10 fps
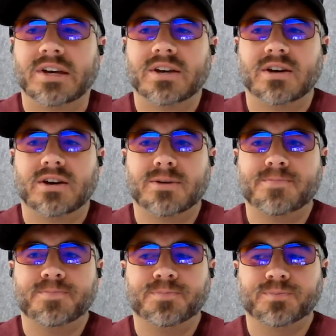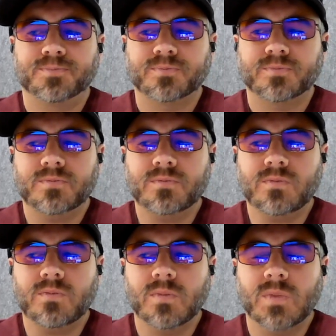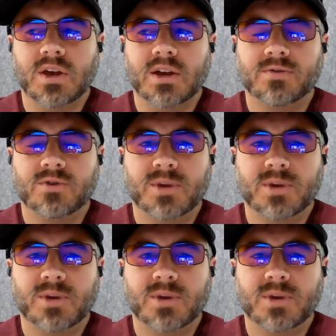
And if you